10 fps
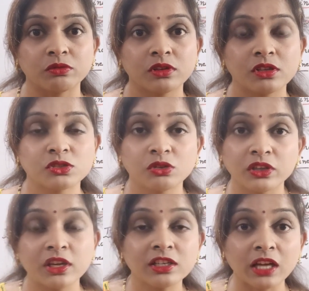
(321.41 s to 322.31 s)
So
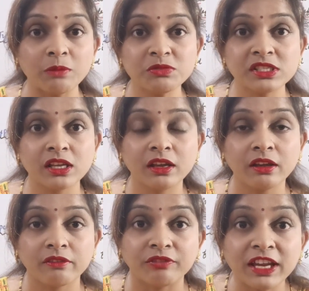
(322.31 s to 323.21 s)
here comes
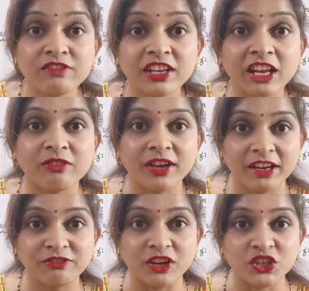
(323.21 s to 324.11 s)
why we require
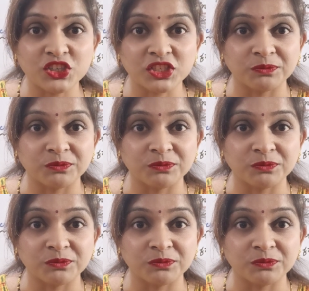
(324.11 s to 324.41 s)
function.